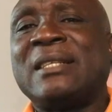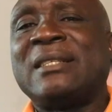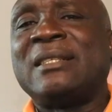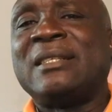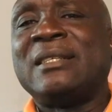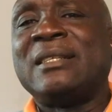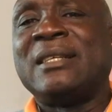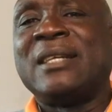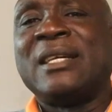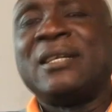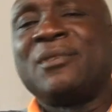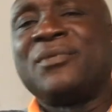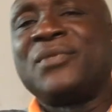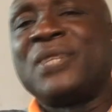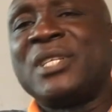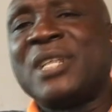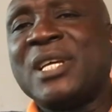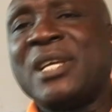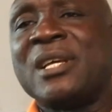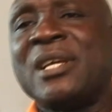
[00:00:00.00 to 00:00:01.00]
at the end of
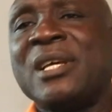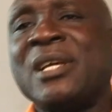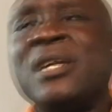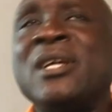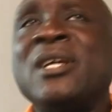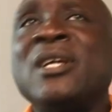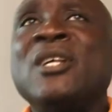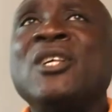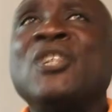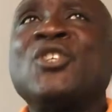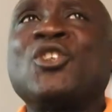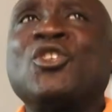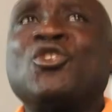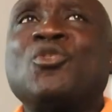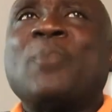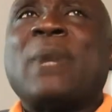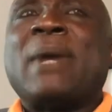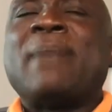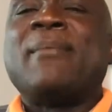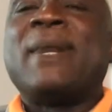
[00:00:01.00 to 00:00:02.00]
the day. So
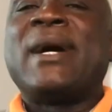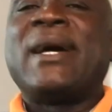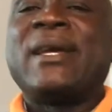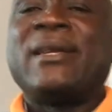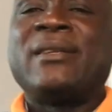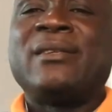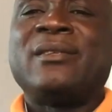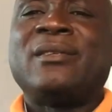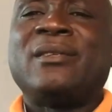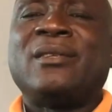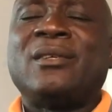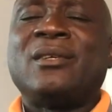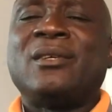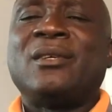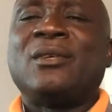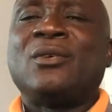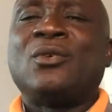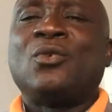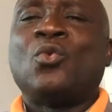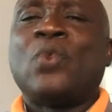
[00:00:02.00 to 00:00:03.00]
to my mind,
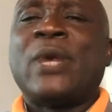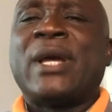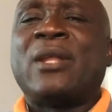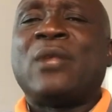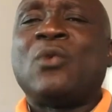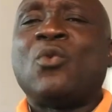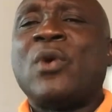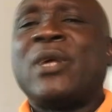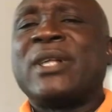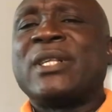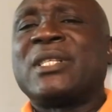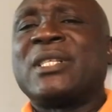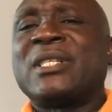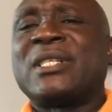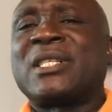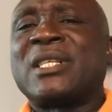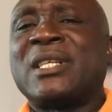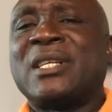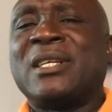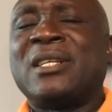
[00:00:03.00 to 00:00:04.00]
we are the ones that
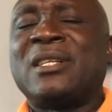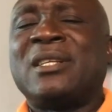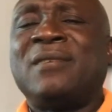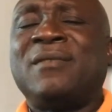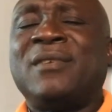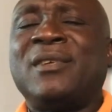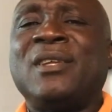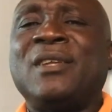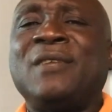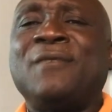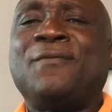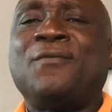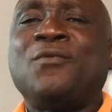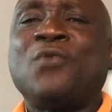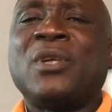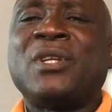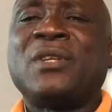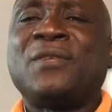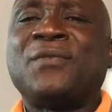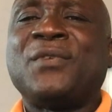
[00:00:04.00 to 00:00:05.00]
say that even if
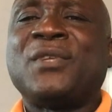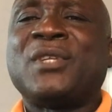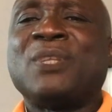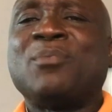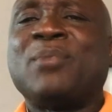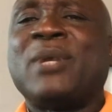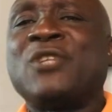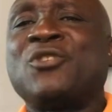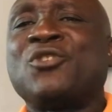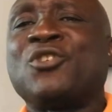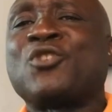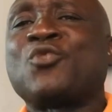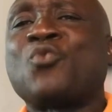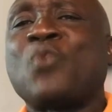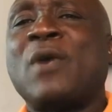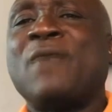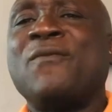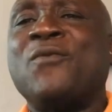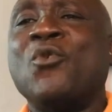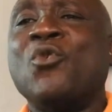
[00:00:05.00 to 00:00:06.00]
you are defeated by just
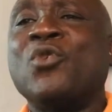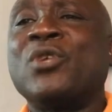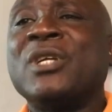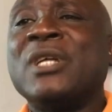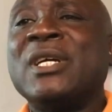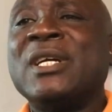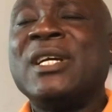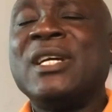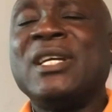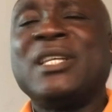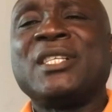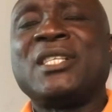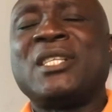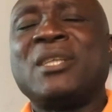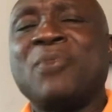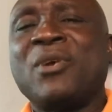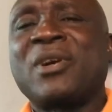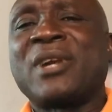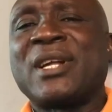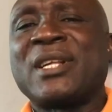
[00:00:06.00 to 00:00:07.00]
one vote, it is
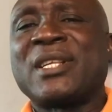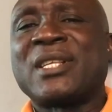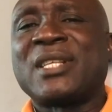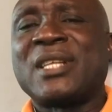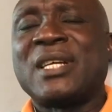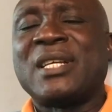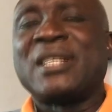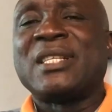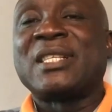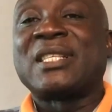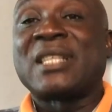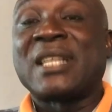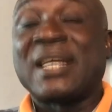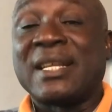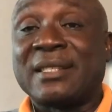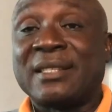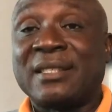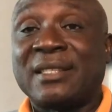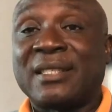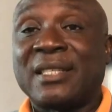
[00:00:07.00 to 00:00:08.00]
democracy and it
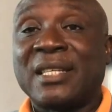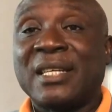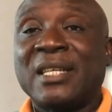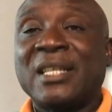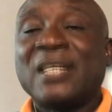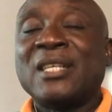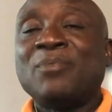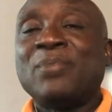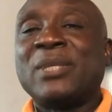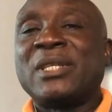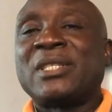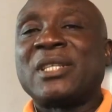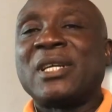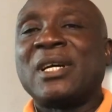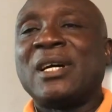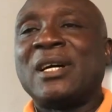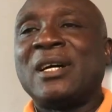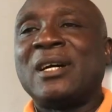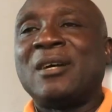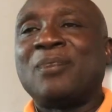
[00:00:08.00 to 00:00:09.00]
stands. Mm. But
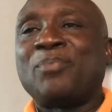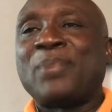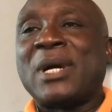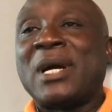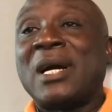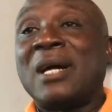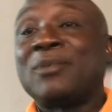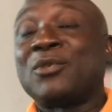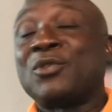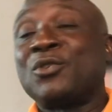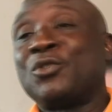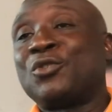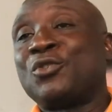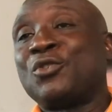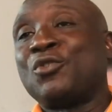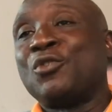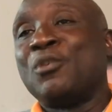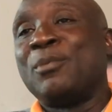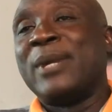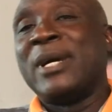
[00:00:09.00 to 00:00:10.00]
perhaps not
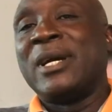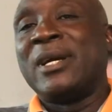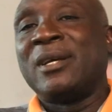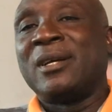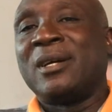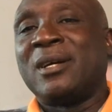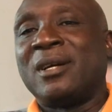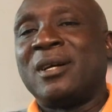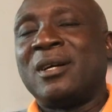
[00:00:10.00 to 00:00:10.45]
to go by